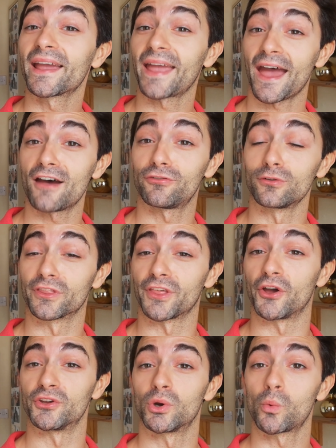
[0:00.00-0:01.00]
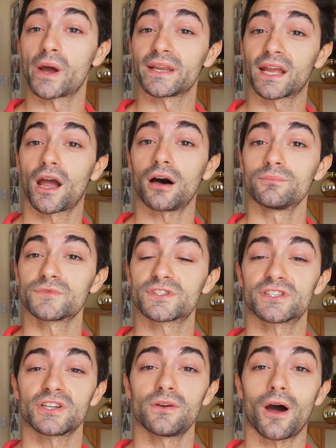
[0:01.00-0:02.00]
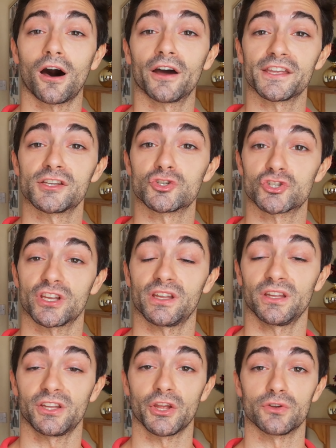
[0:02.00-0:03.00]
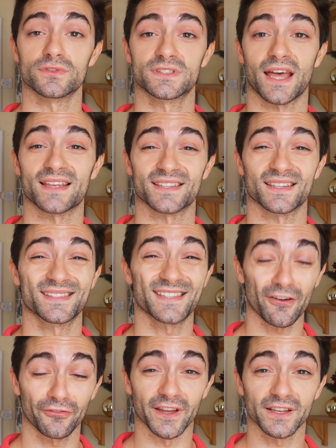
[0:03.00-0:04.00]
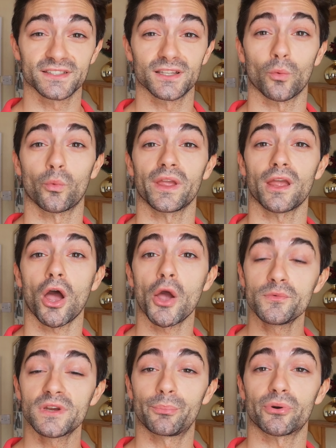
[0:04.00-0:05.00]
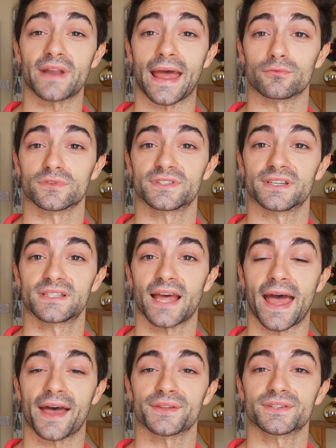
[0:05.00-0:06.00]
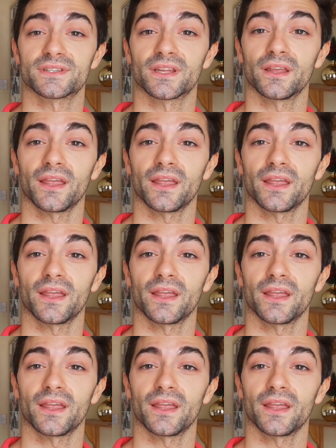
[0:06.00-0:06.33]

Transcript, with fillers: Careful though, when it comes to ing used as a suffix, we only pronounce it as